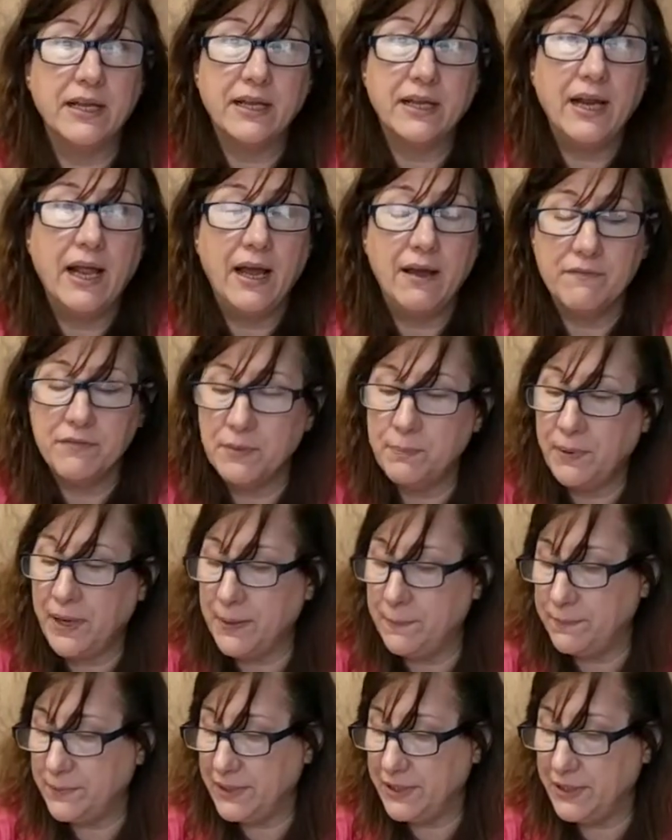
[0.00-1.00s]
have the
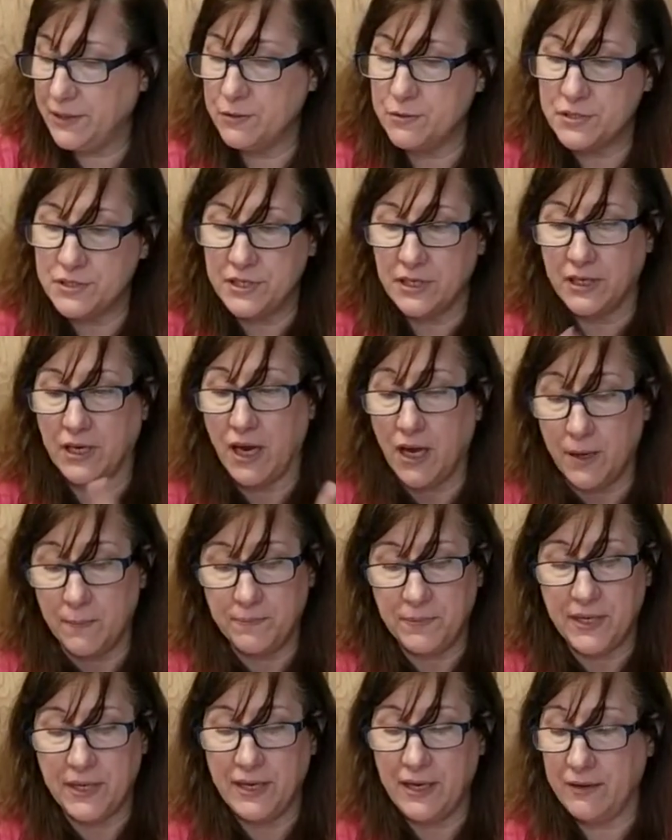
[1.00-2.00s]
pipe cleaner stick up,
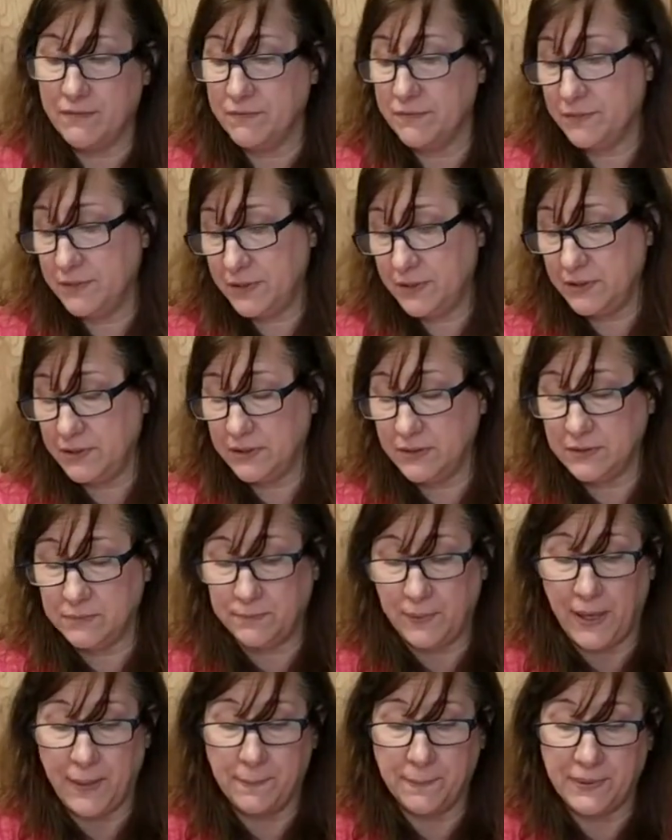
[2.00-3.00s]
they have
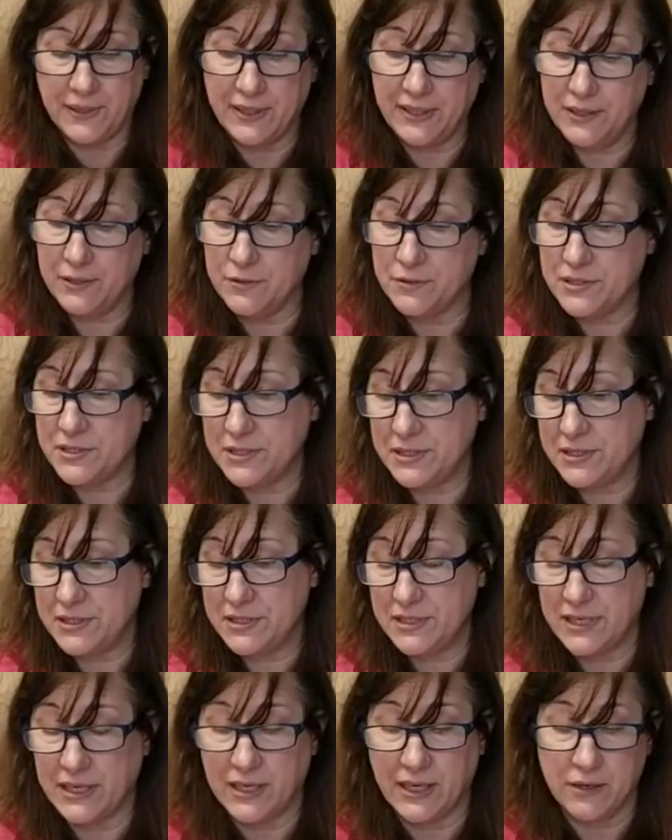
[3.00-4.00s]
pipe cleaners
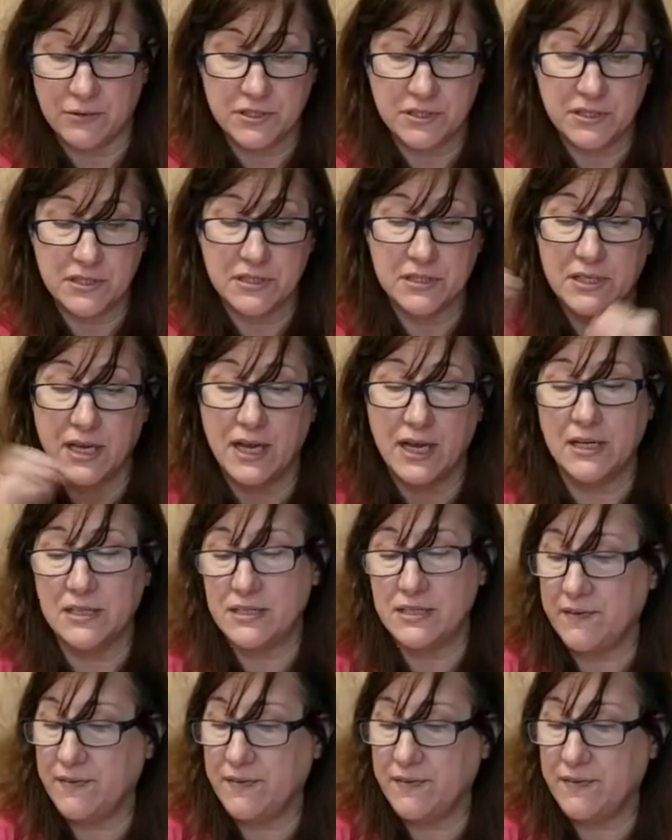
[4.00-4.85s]
stick out to the sides.